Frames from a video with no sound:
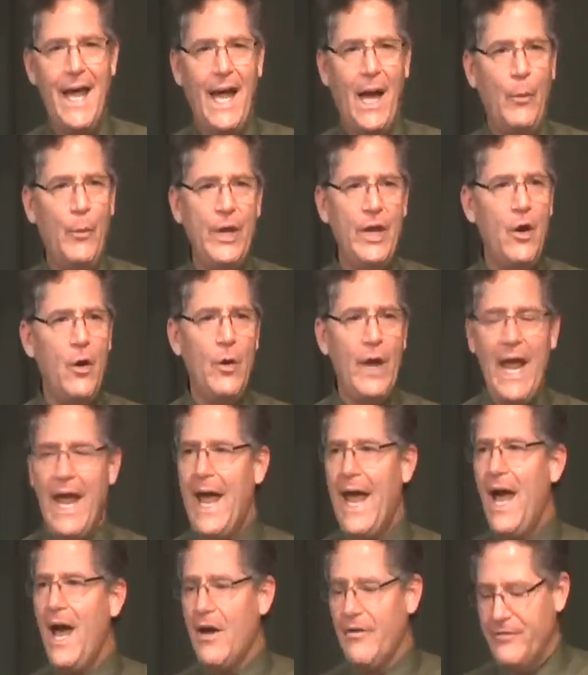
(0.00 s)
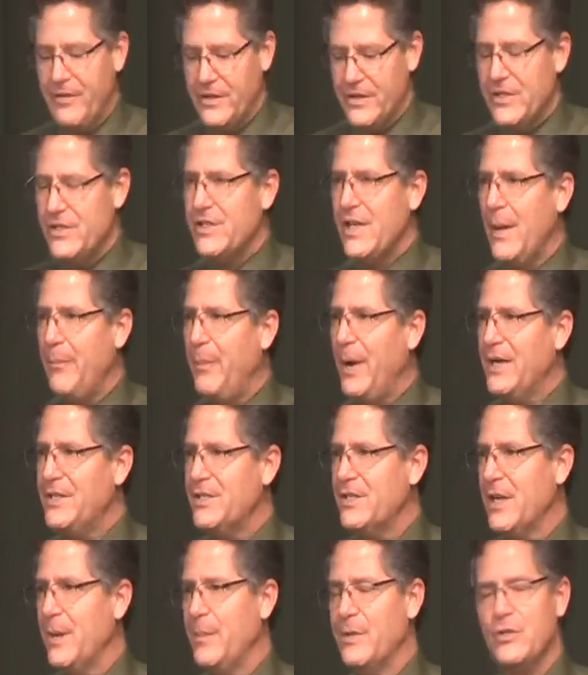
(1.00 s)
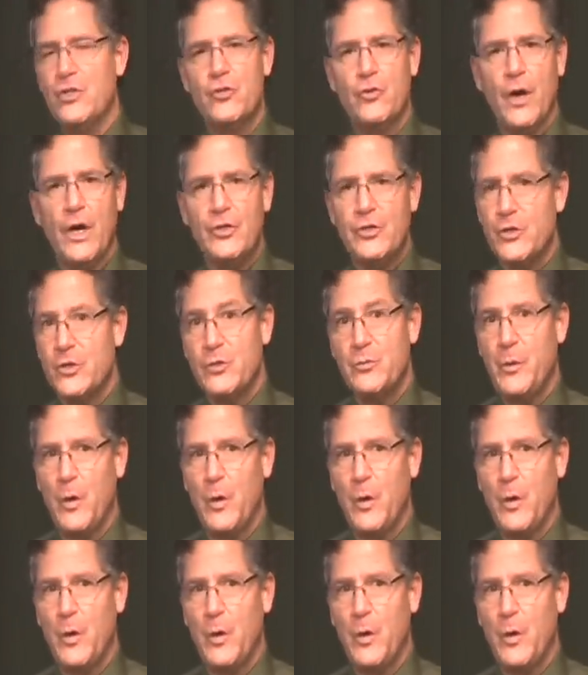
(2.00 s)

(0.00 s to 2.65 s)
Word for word: And we don't have the step by step instructions,